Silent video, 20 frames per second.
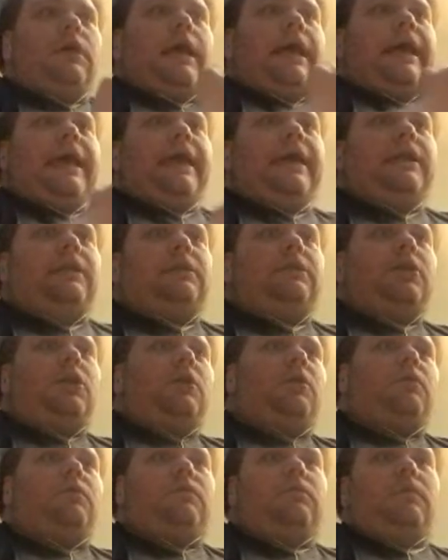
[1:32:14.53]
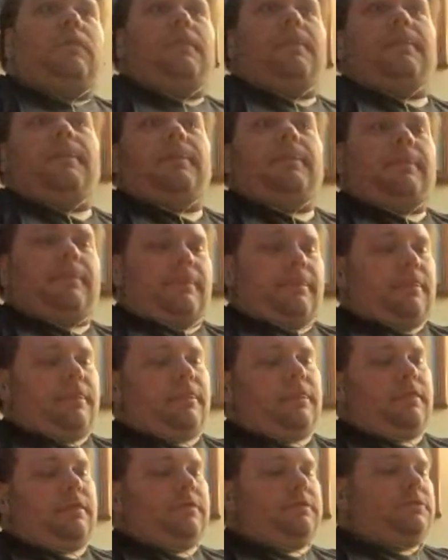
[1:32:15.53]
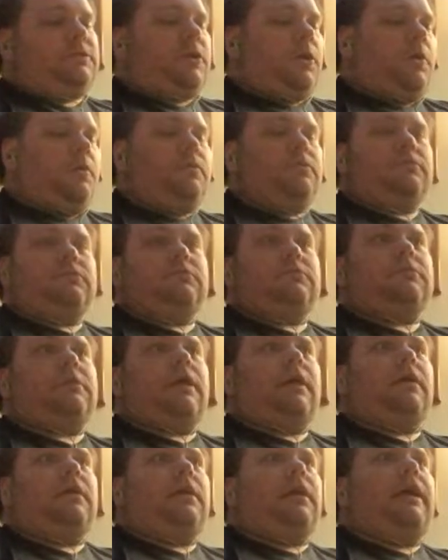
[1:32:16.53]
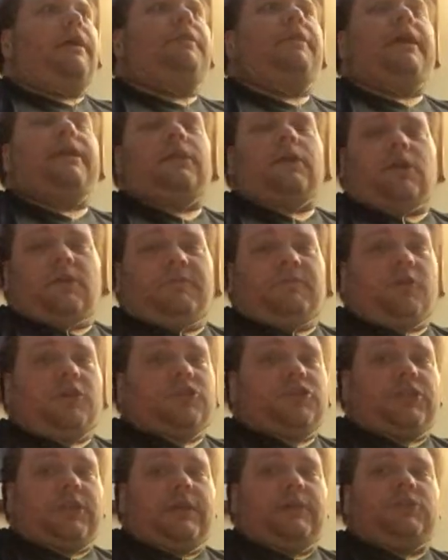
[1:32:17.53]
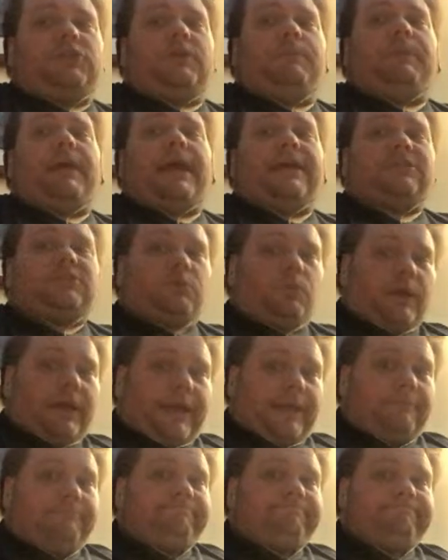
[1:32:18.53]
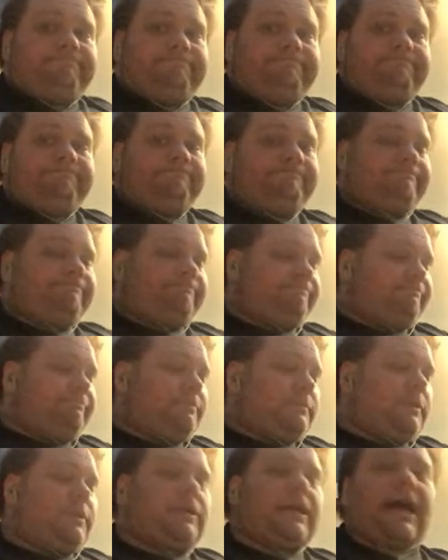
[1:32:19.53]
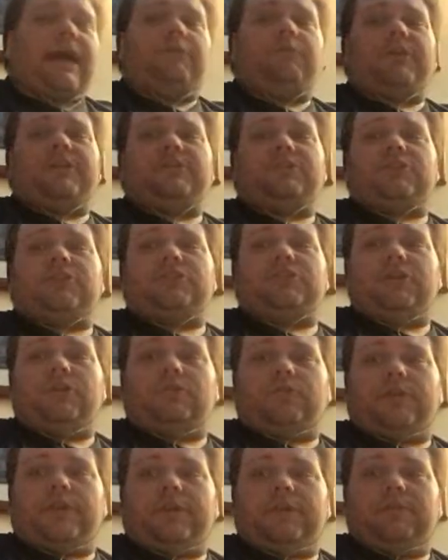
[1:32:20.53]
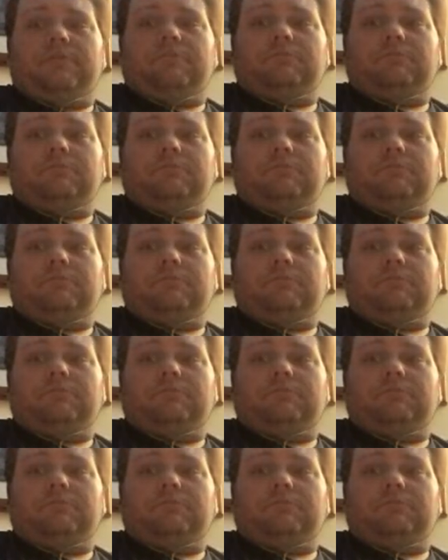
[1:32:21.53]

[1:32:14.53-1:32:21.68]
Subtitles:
And, you know, so... And then, unfortunately, she passed away. God rest her children.